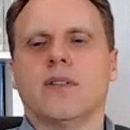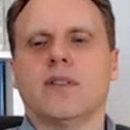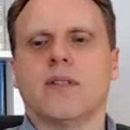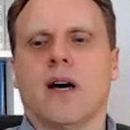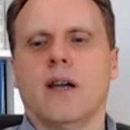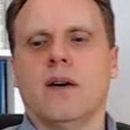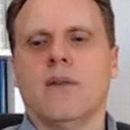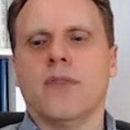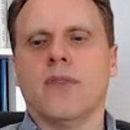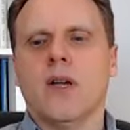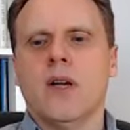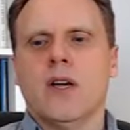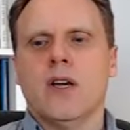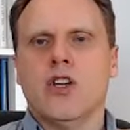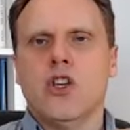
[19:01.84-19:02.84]
dollar,
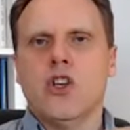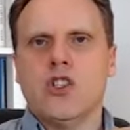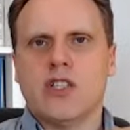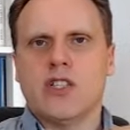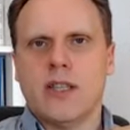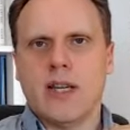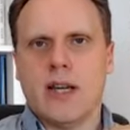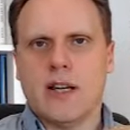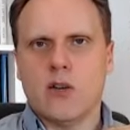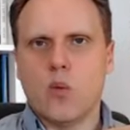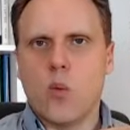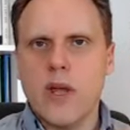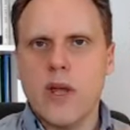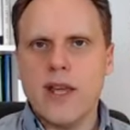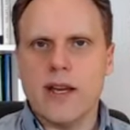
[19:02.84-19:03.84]
you see that it
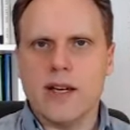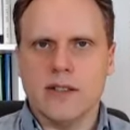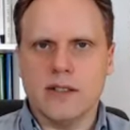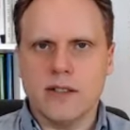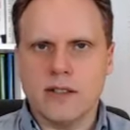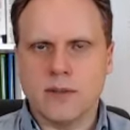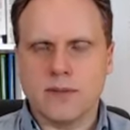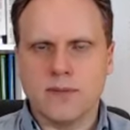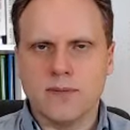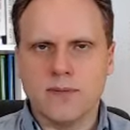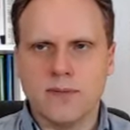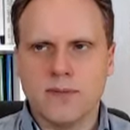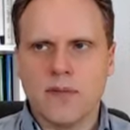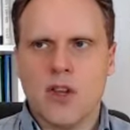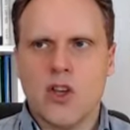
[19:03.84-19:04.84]
weakens.
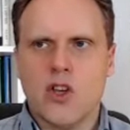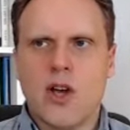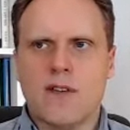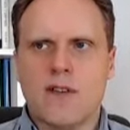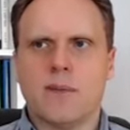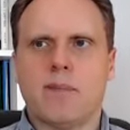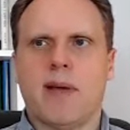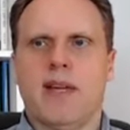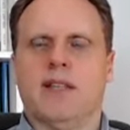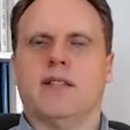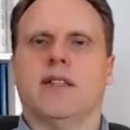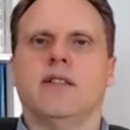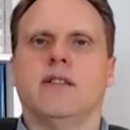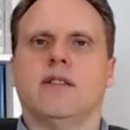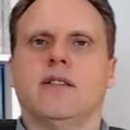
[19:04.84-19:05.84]
You have to pay
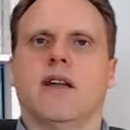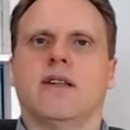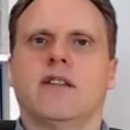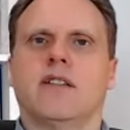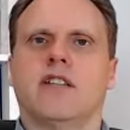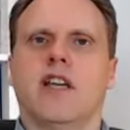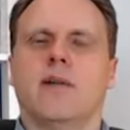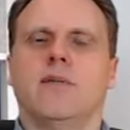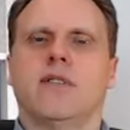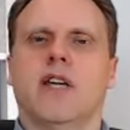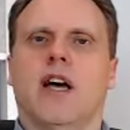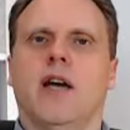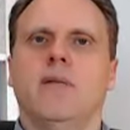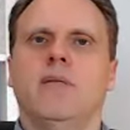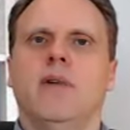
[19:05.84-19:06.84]
attention at the same
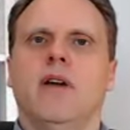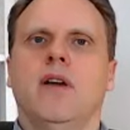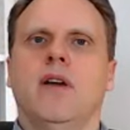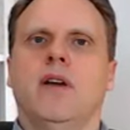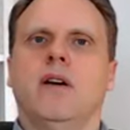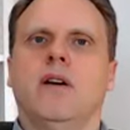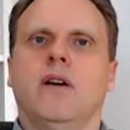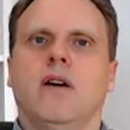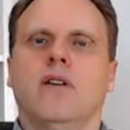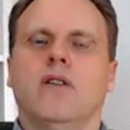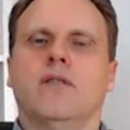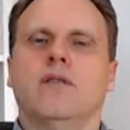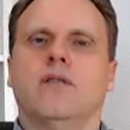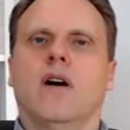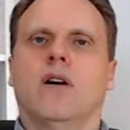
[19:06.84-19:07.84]
time
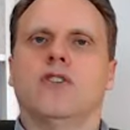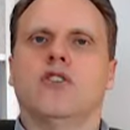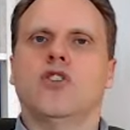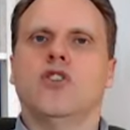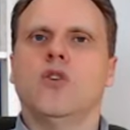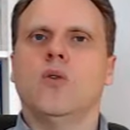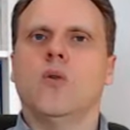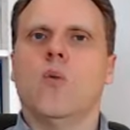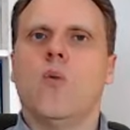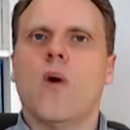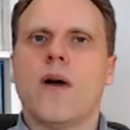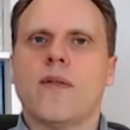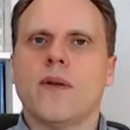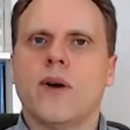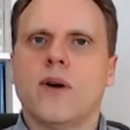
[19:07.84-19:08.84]
to
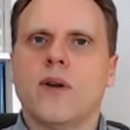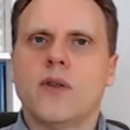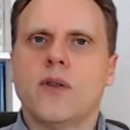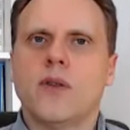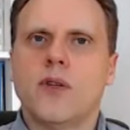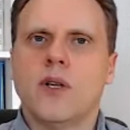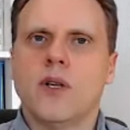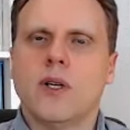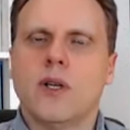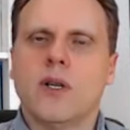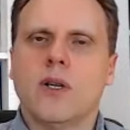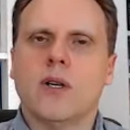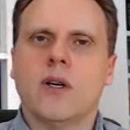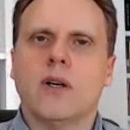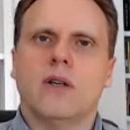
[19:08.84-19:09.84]
whether the
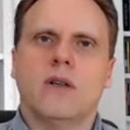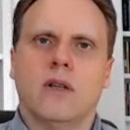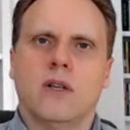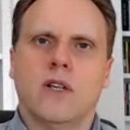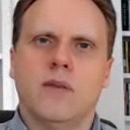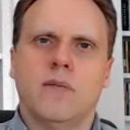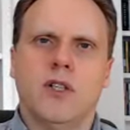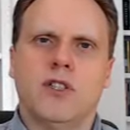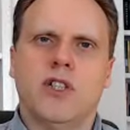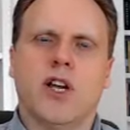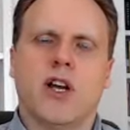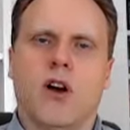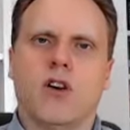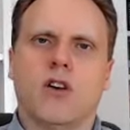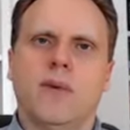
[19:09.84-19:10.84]
emerging
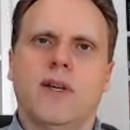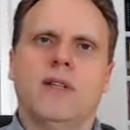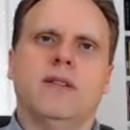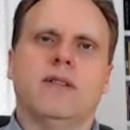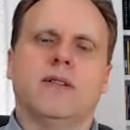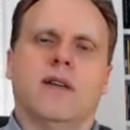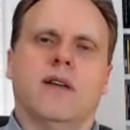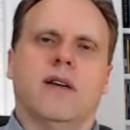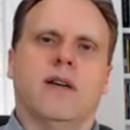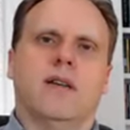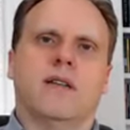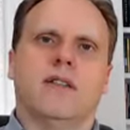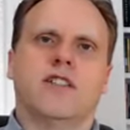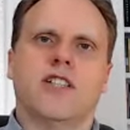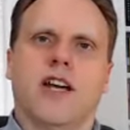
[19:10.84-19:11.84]
economies and
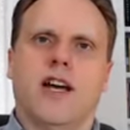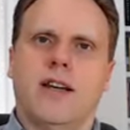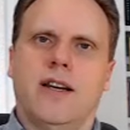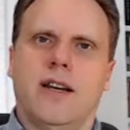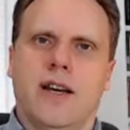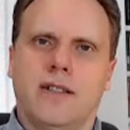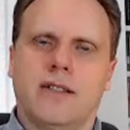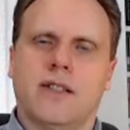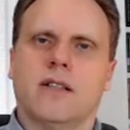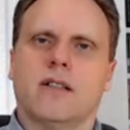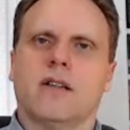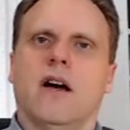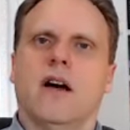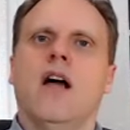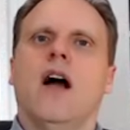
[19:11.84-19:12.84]
China,
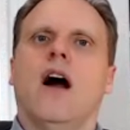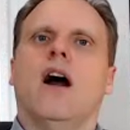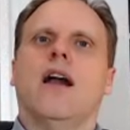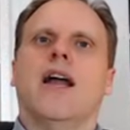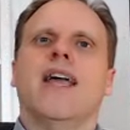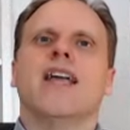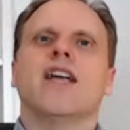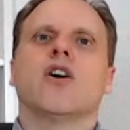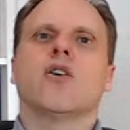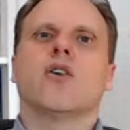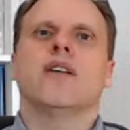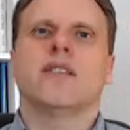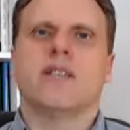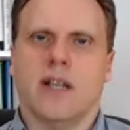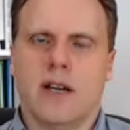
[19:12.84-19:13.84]
etc., are
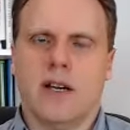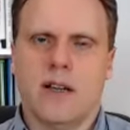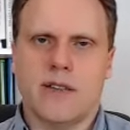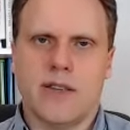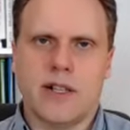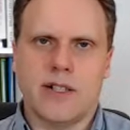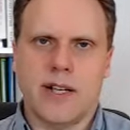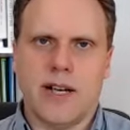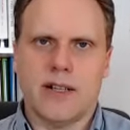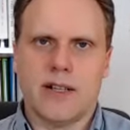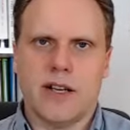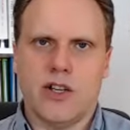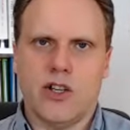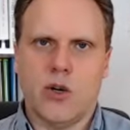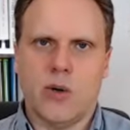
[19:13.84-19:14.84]
increasing their debt
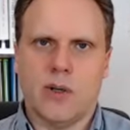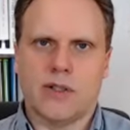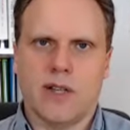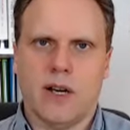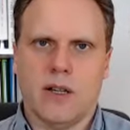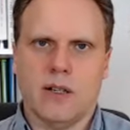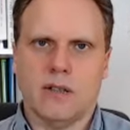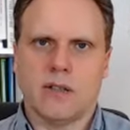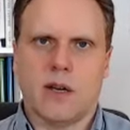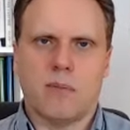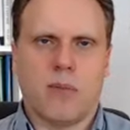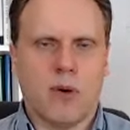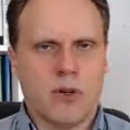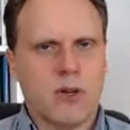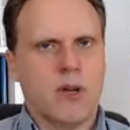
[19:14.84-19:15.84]
in US dollars. I
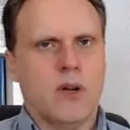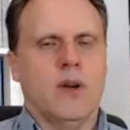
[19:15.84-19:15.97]
put